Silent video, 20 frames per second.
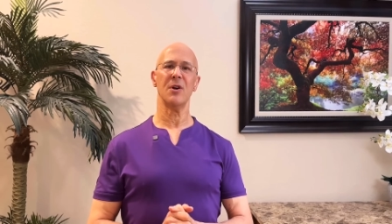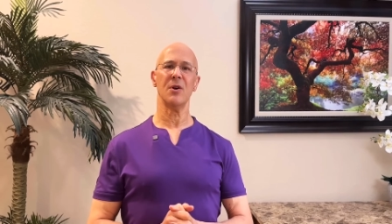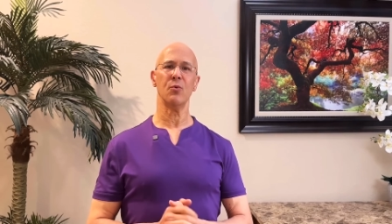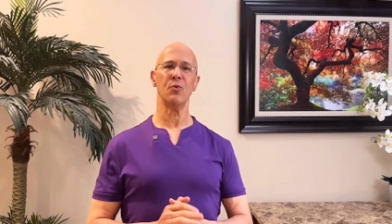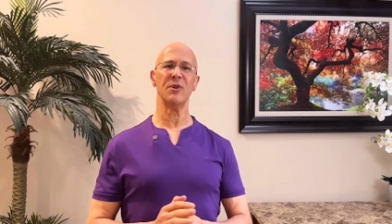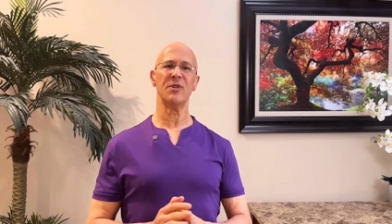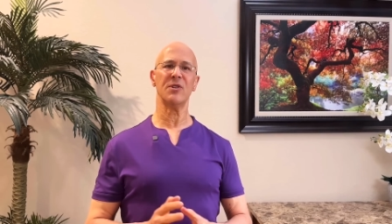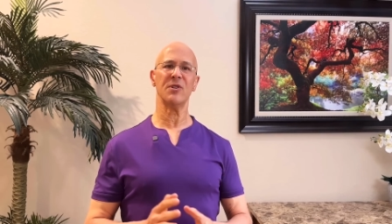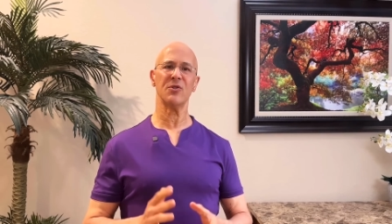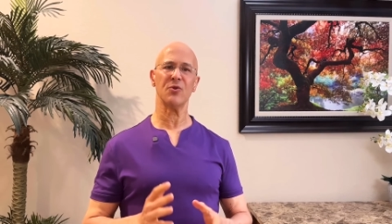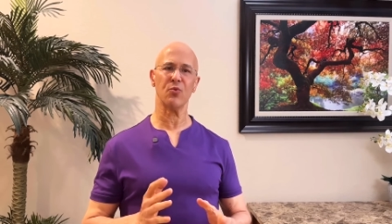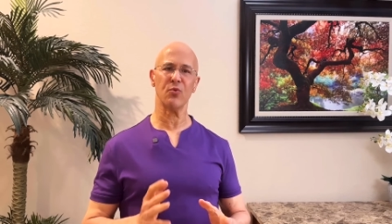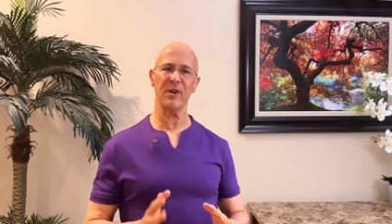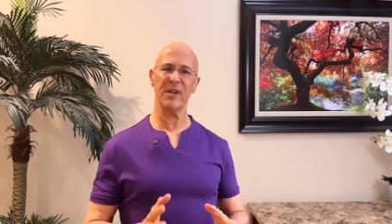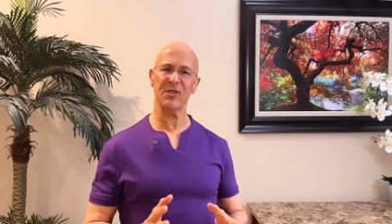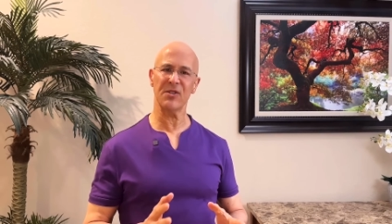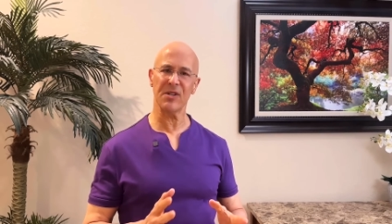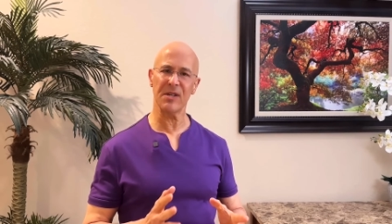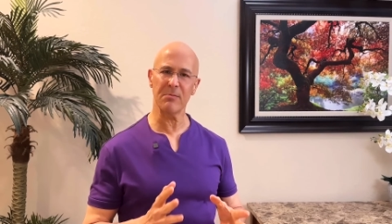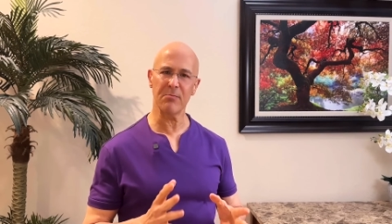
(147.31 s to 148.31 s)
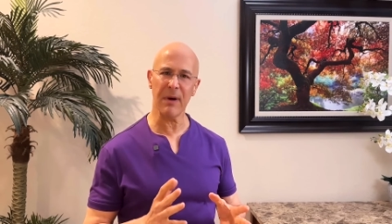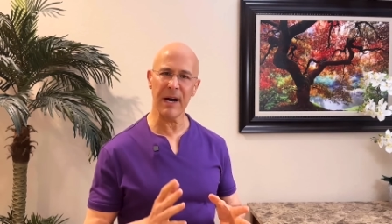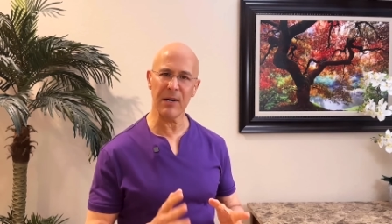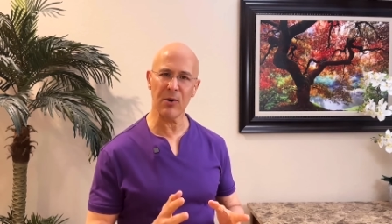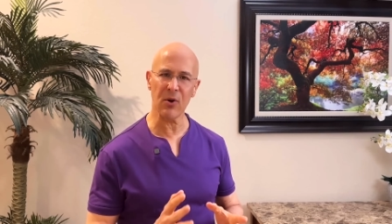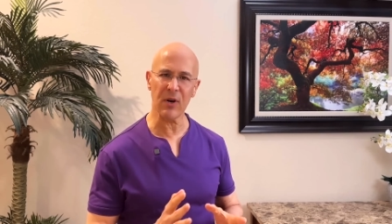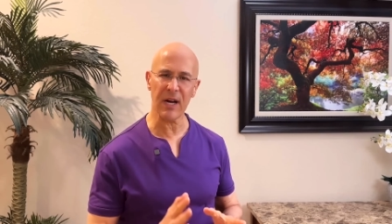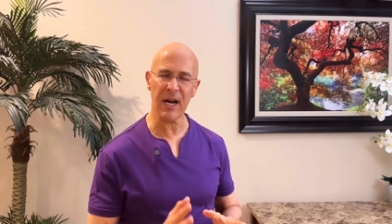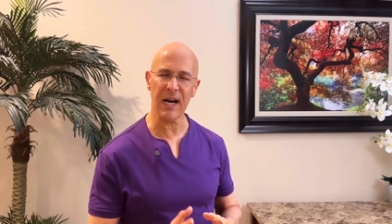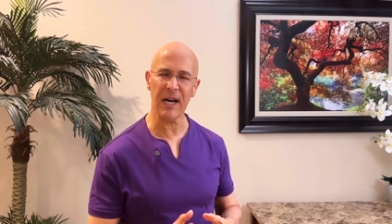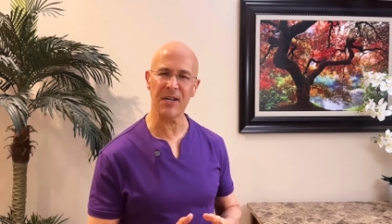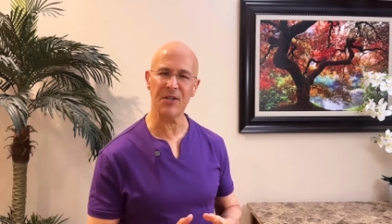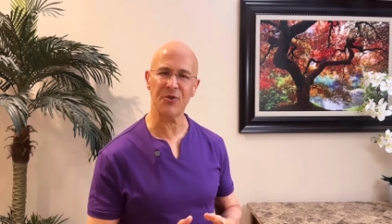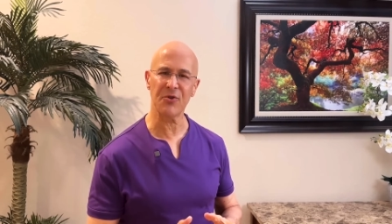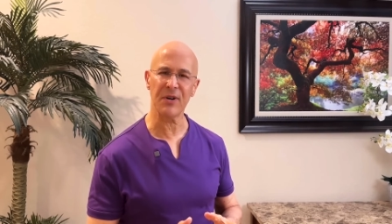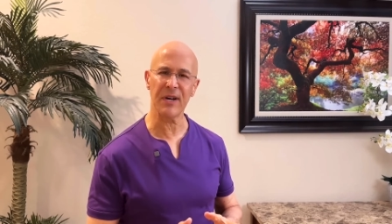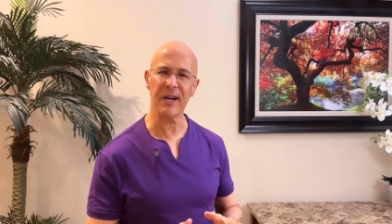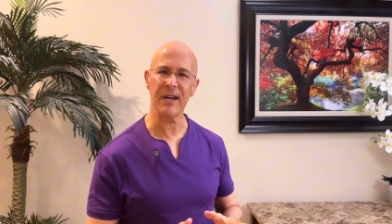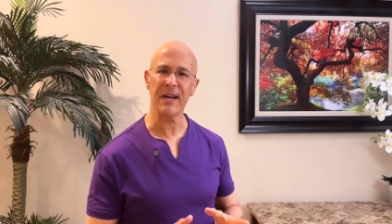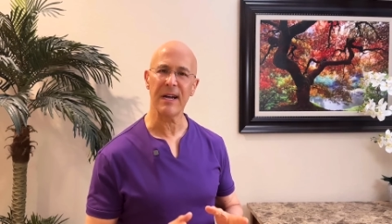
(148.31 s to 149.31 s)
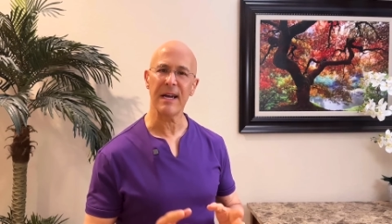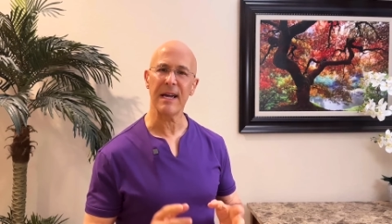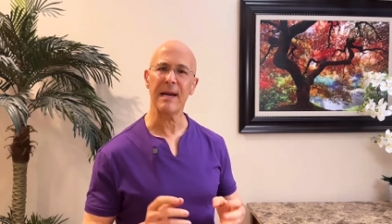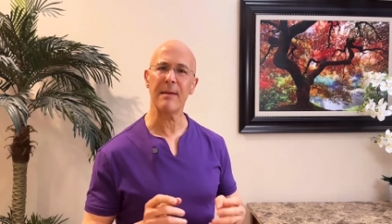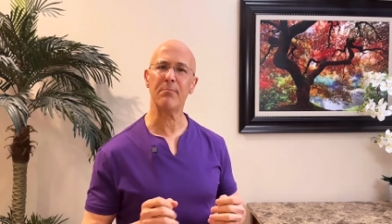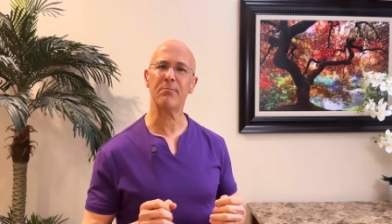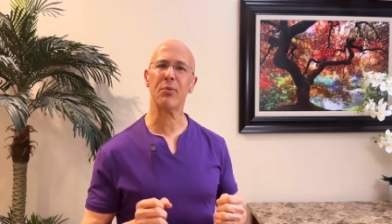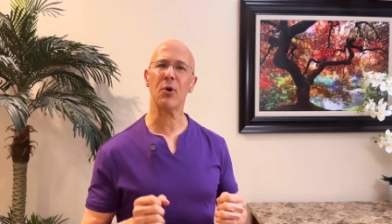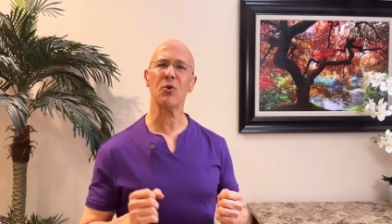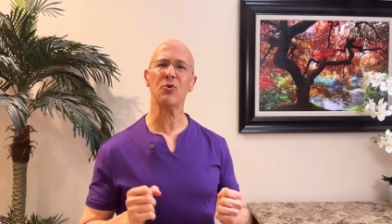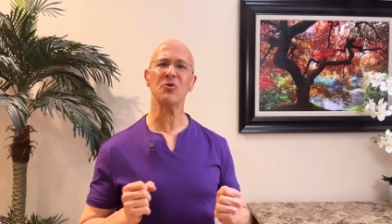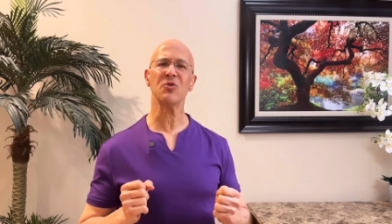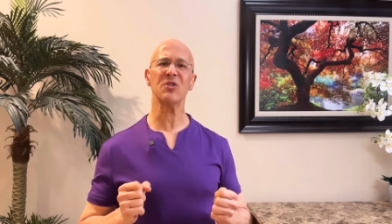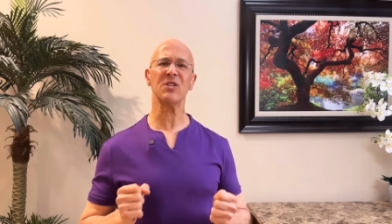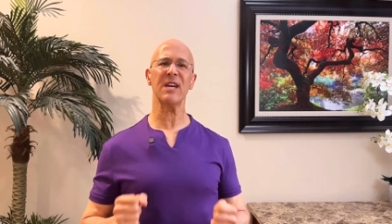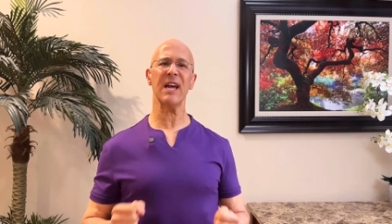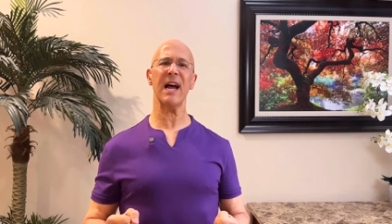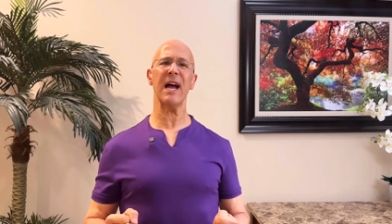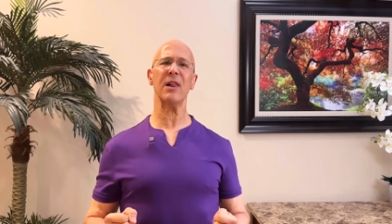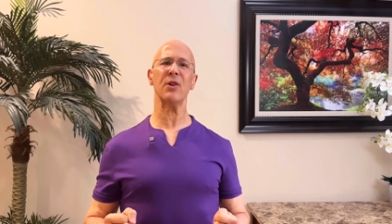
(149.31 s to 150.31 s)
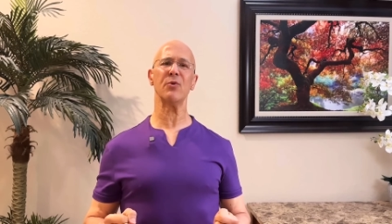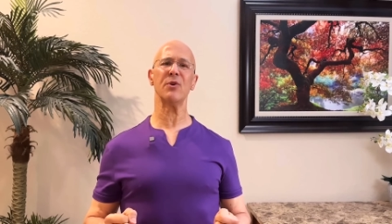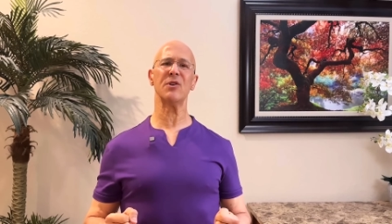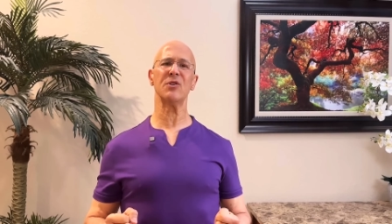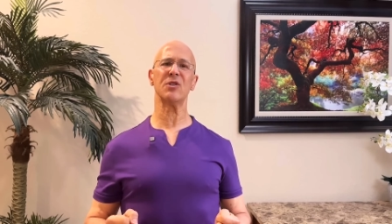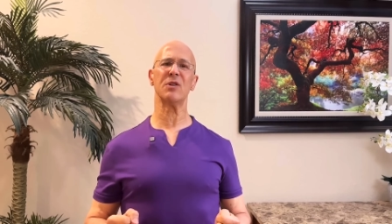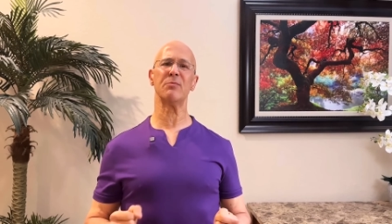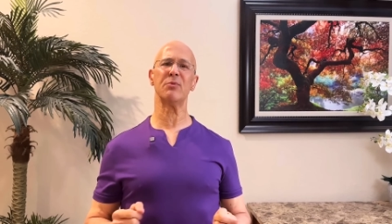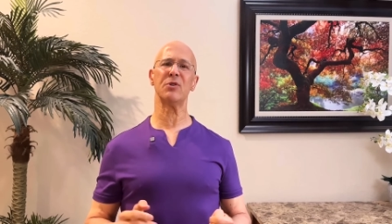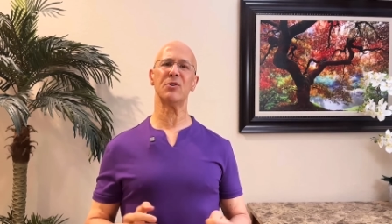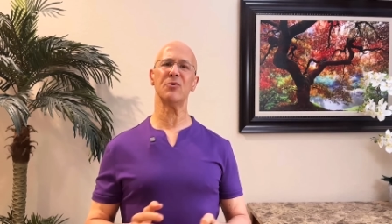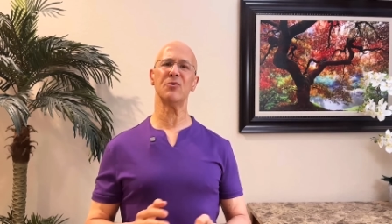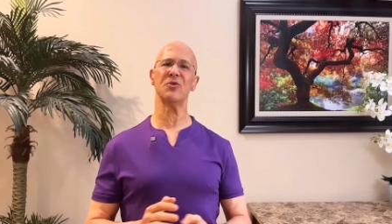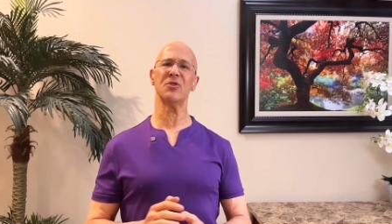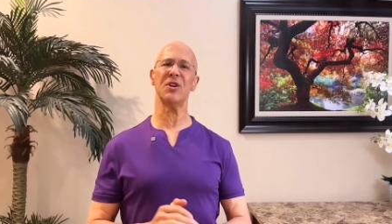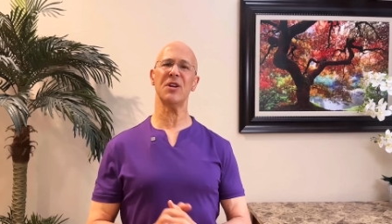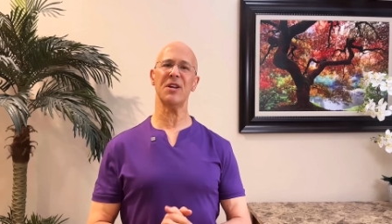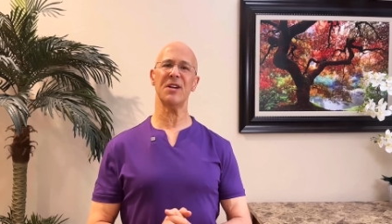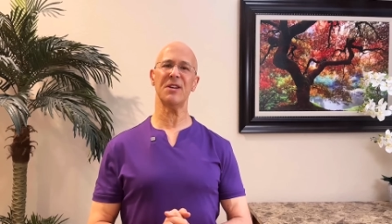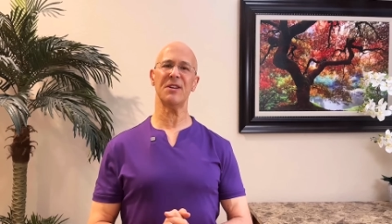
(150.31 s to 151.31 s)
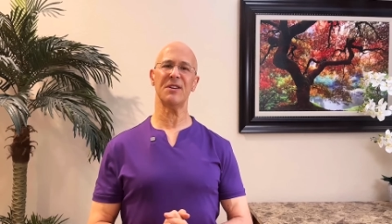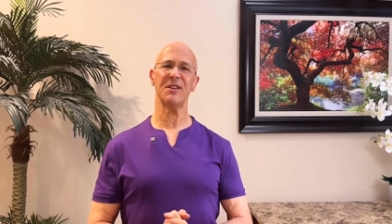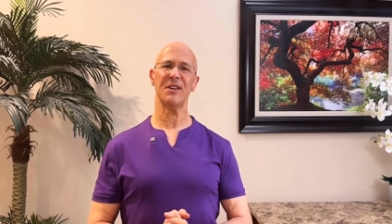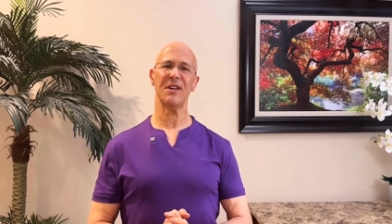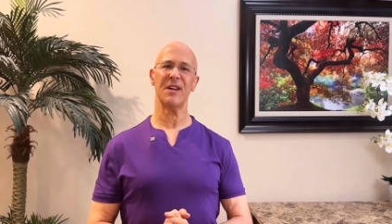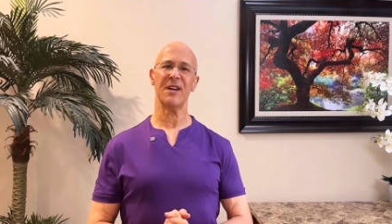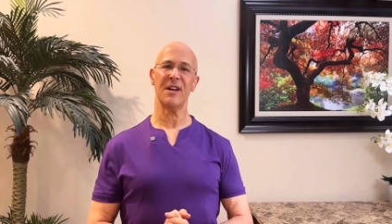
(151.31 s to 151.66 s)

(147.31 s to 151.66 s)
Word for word: which is rich in mitochondria and burns calories to produce heat.